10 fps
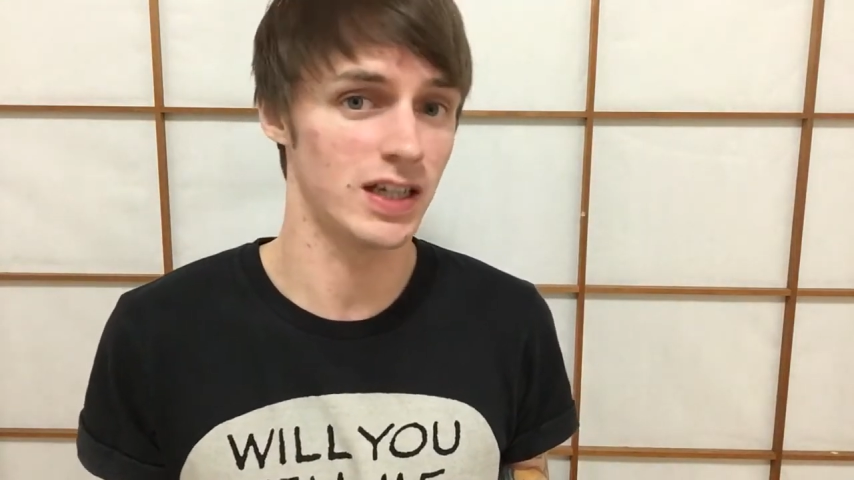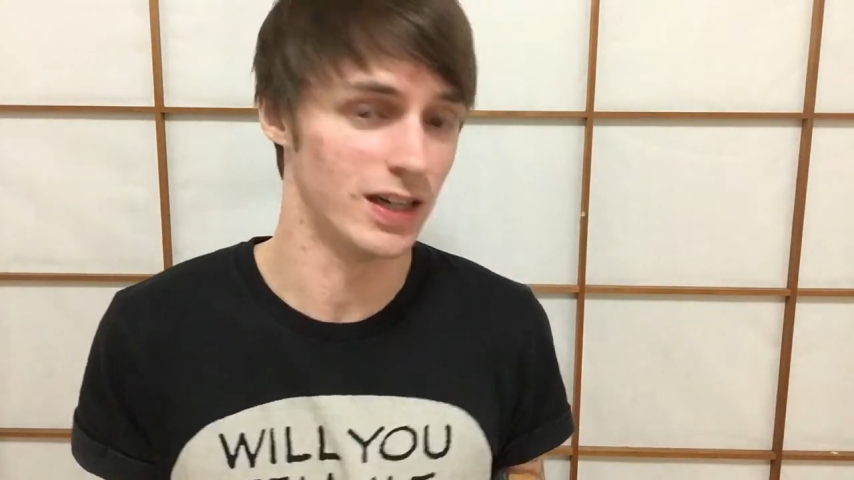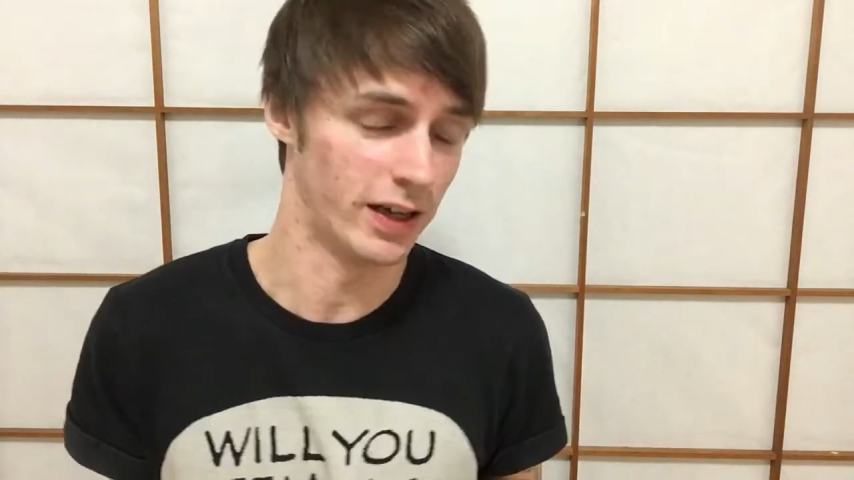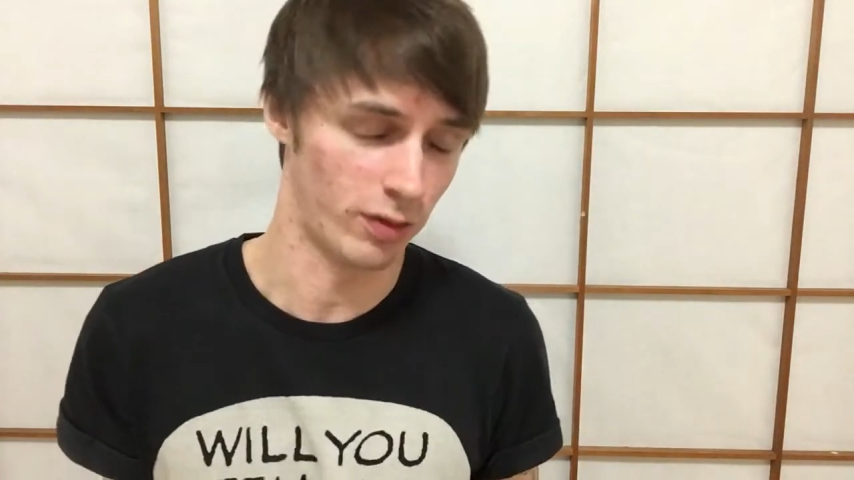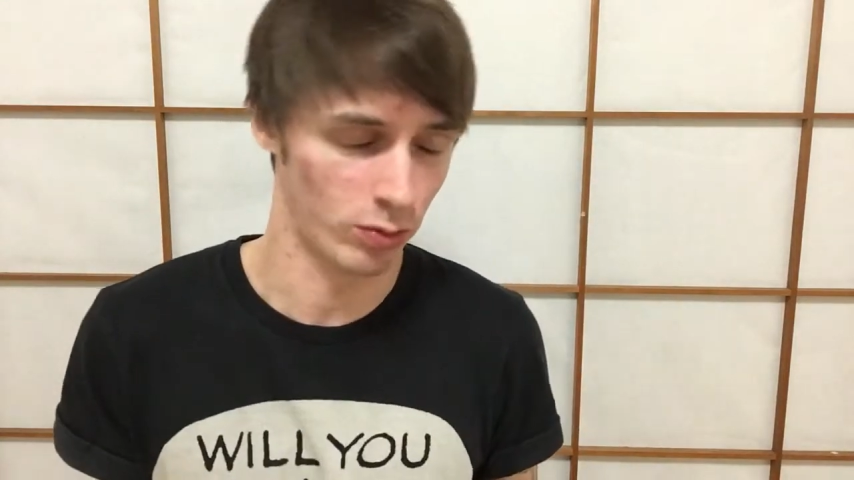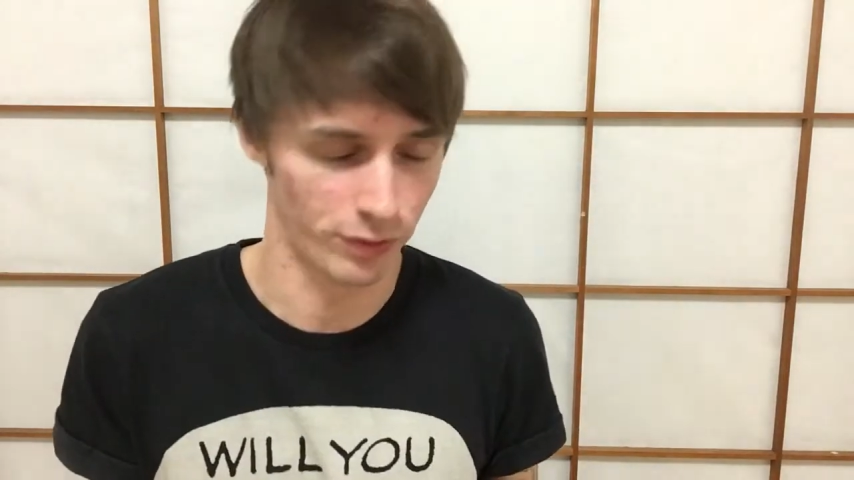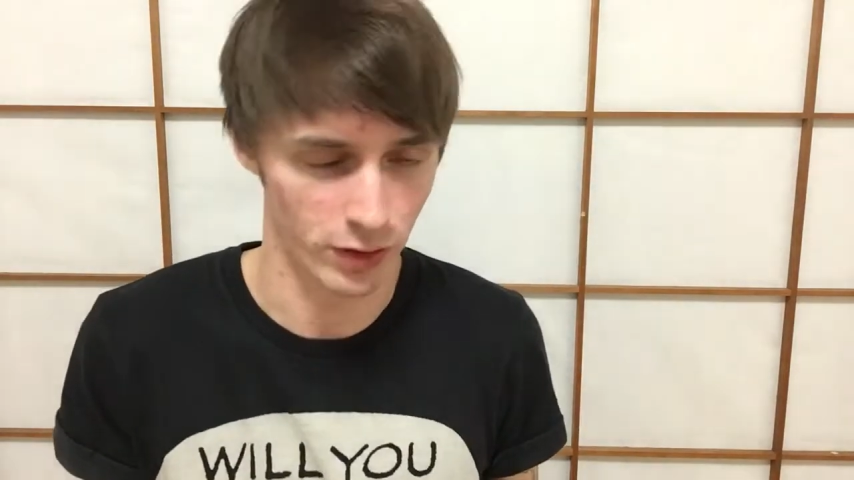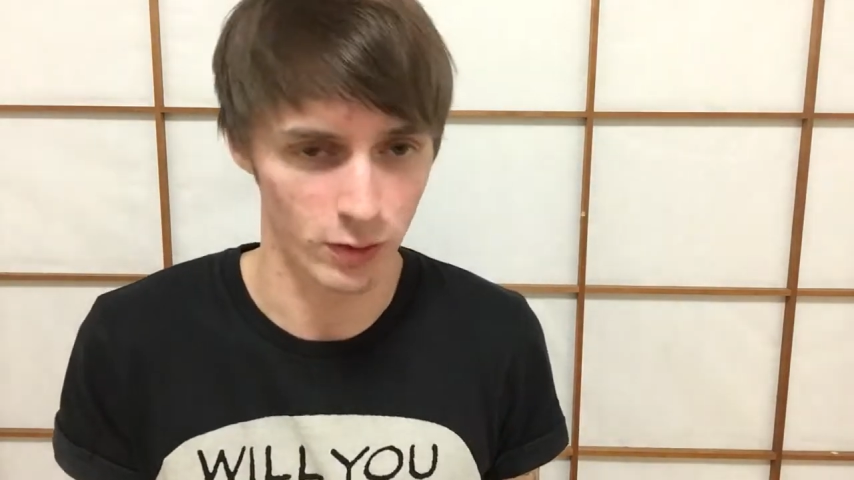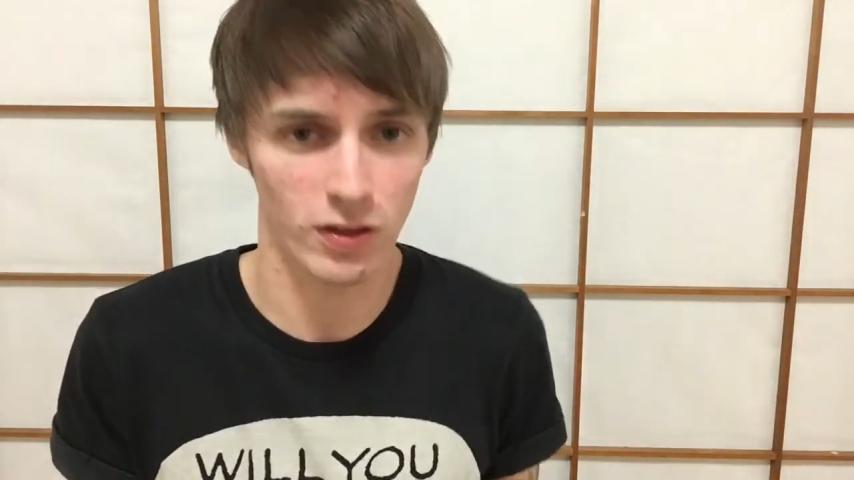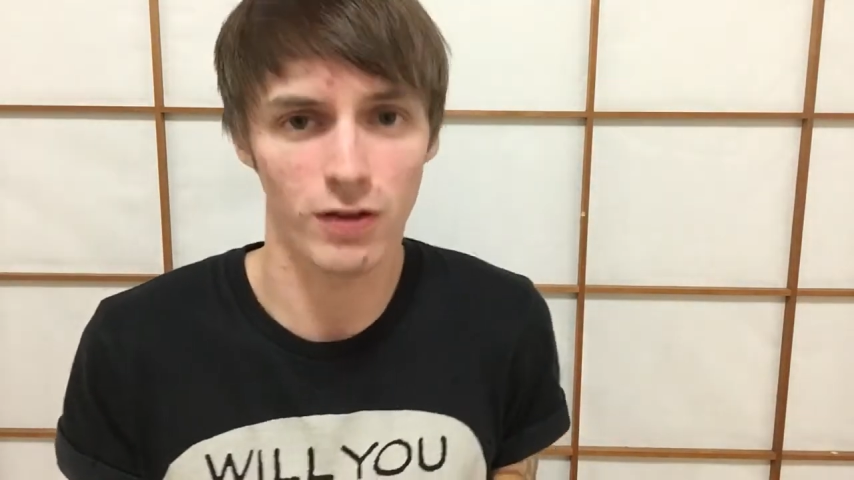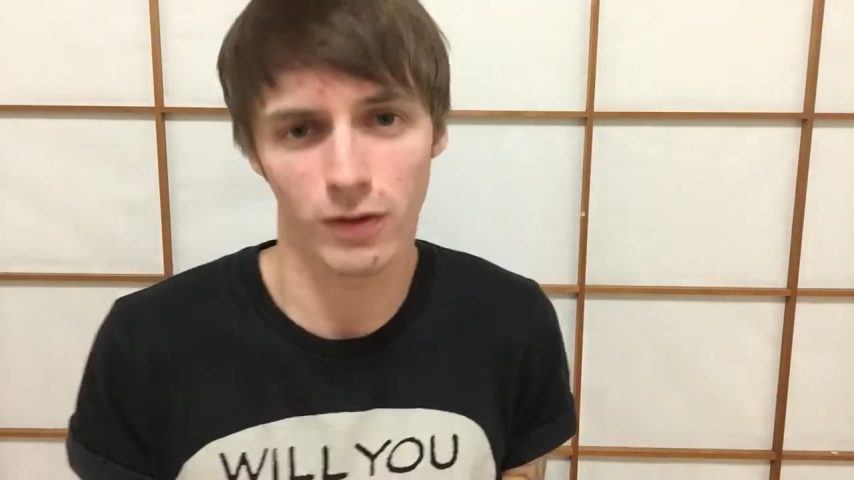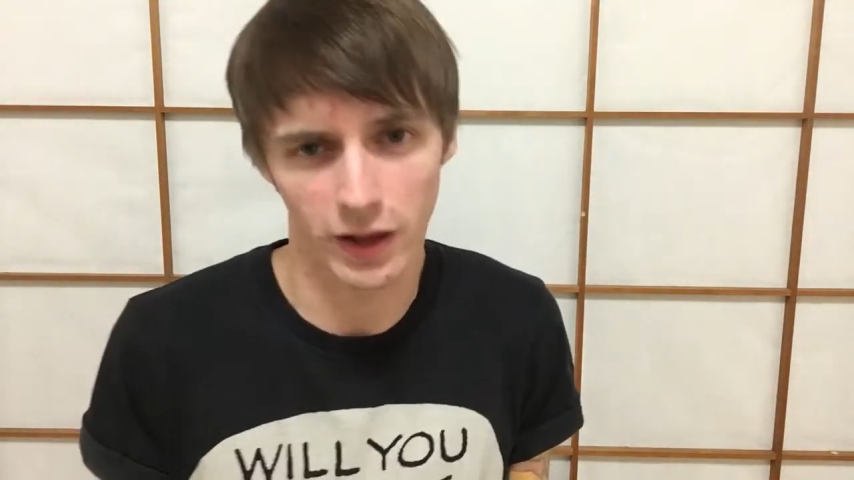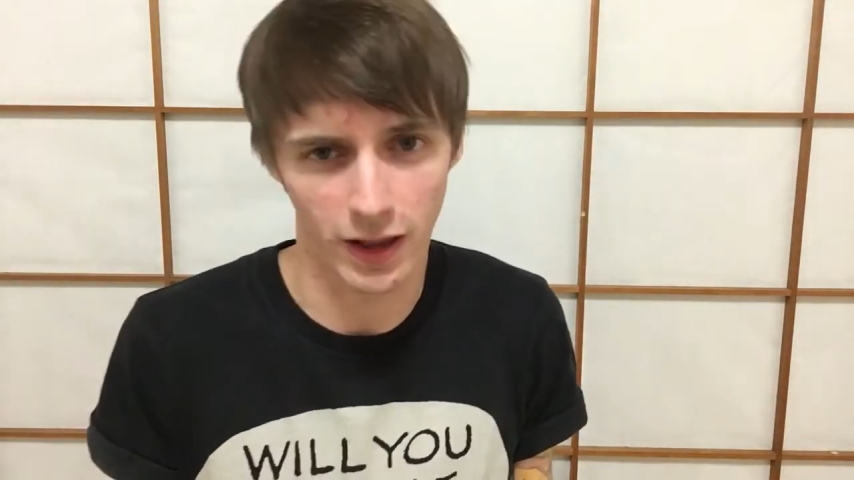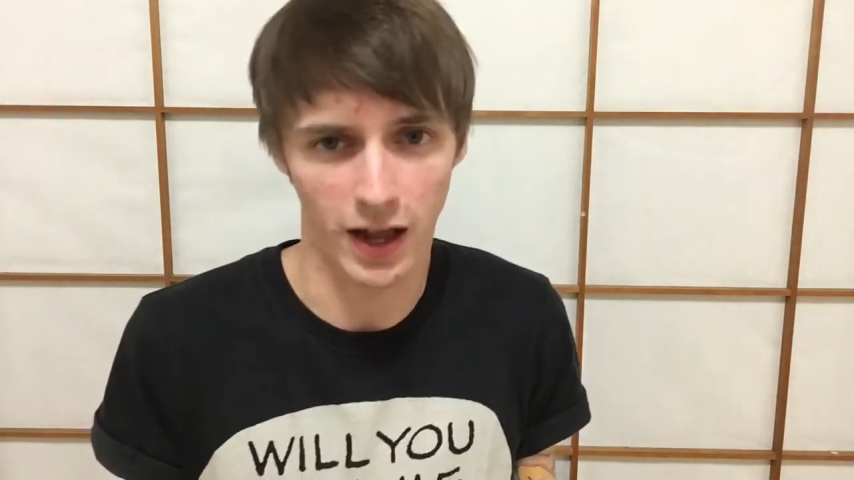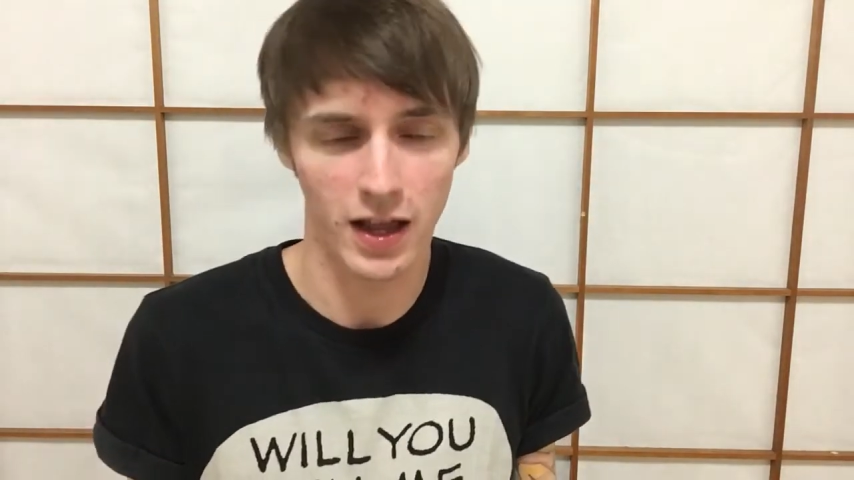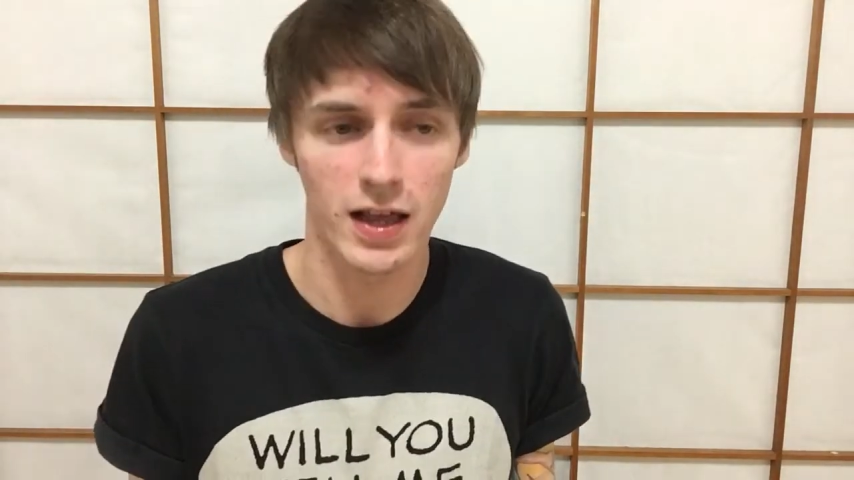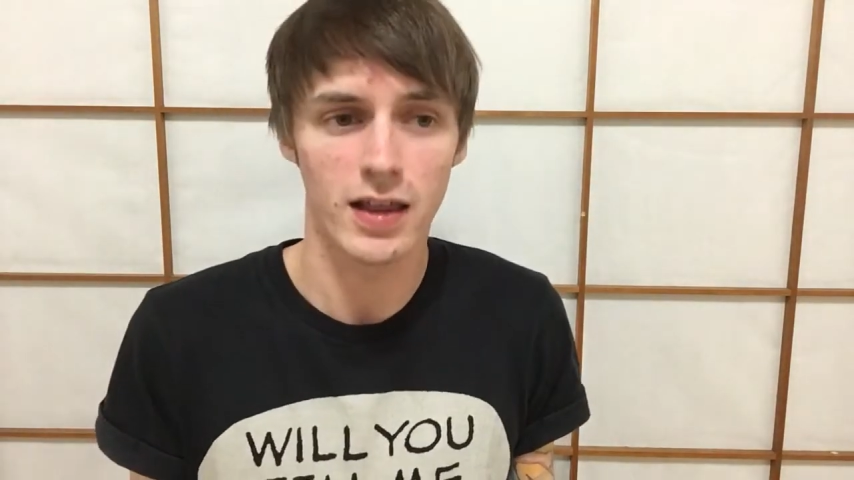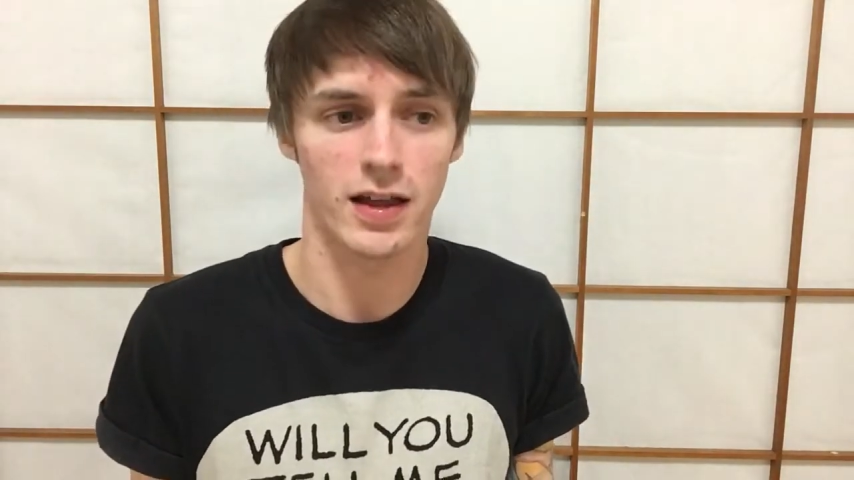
dealings with you, stuff like that.